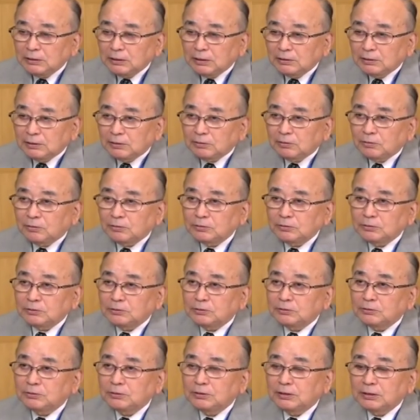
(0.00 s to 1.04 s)
And then
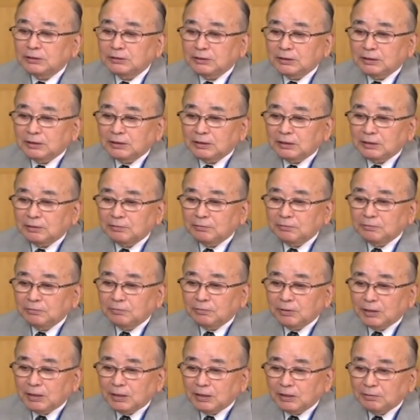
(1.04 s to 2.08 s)
also that
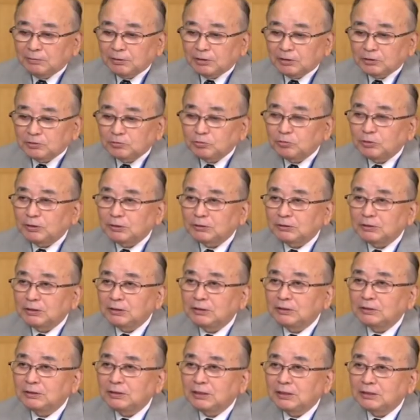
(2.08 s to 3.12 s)
uh, I have a lot of work
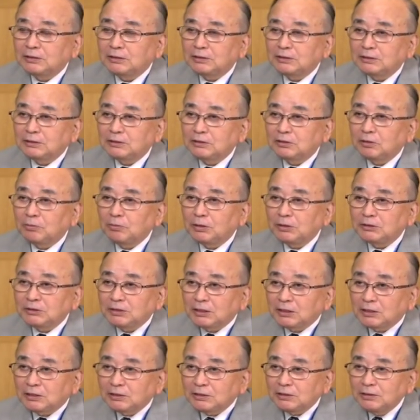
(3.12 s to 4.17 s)
in that uh,
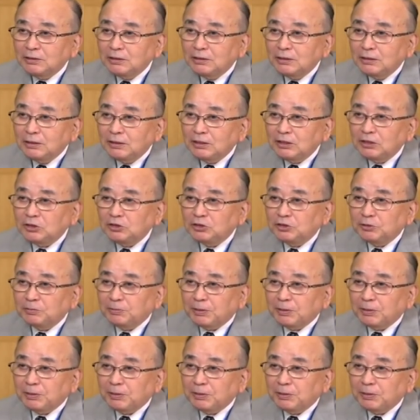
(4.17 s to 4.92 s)
domestically in mm-hmm.